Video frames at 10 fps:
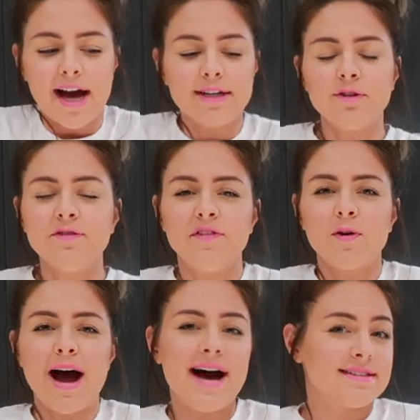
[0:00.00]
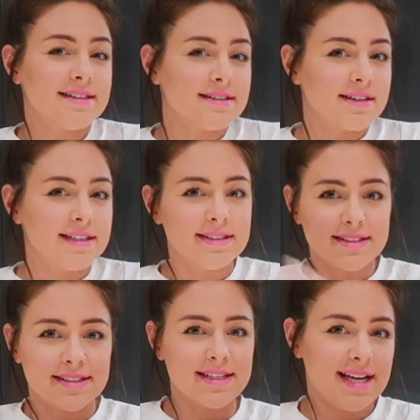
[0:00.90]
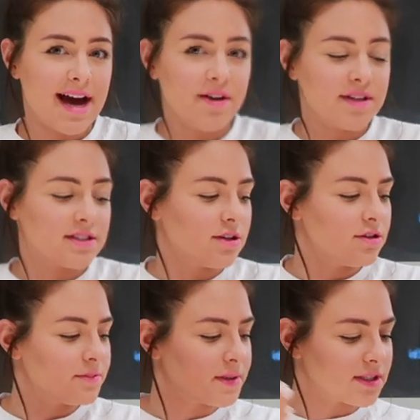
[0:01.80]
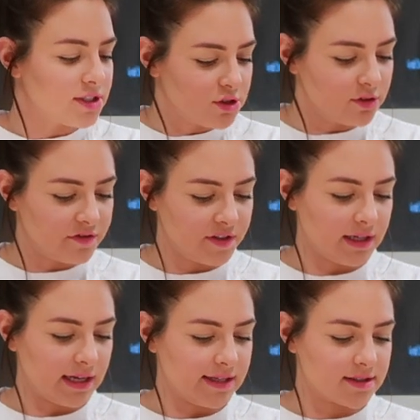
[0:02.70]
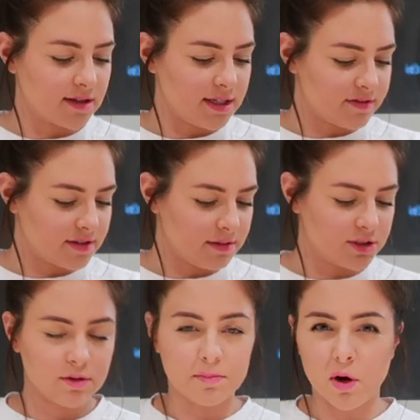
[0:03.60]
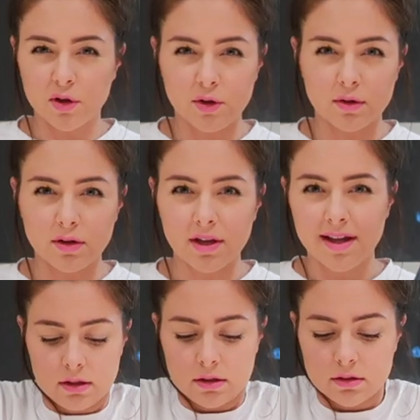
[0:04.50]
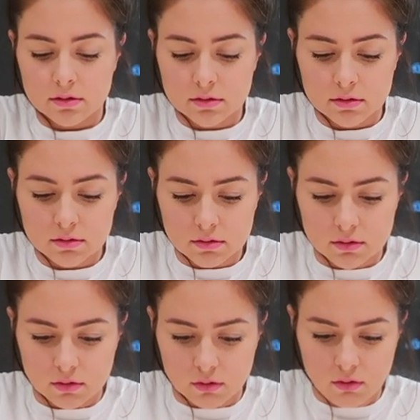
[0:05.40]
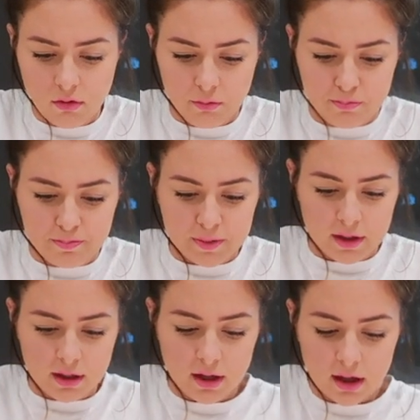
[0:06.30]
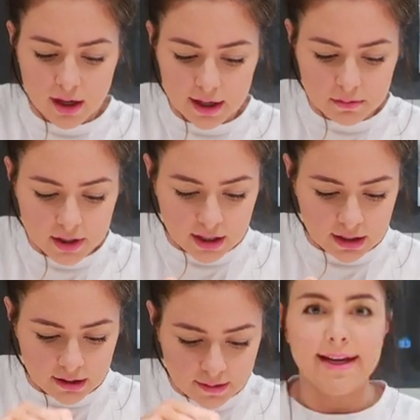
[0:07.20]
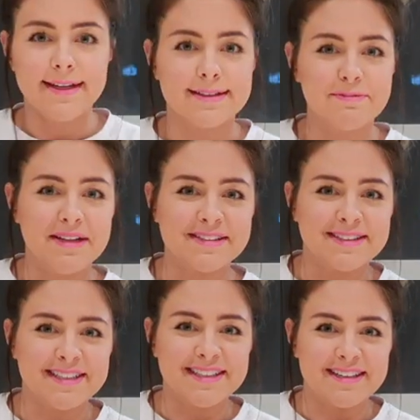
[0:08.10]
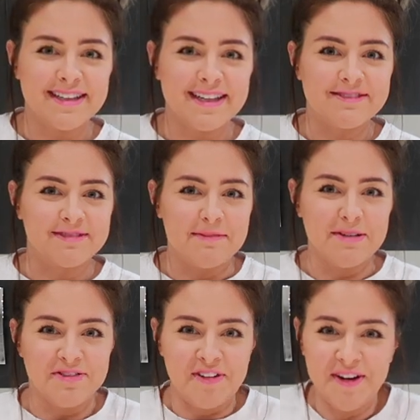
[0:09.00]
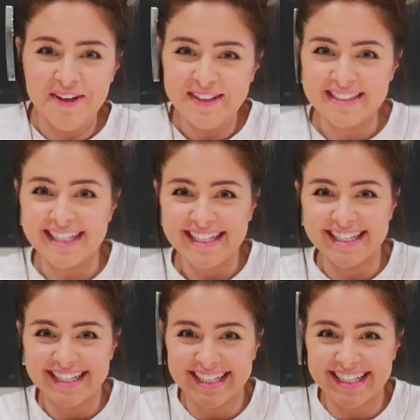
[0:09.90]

I don't feel as excited to see how this goes because I do feel like it's kind of similar to a pot noodle. Ooh, blimey. It smells a little like rabbit food.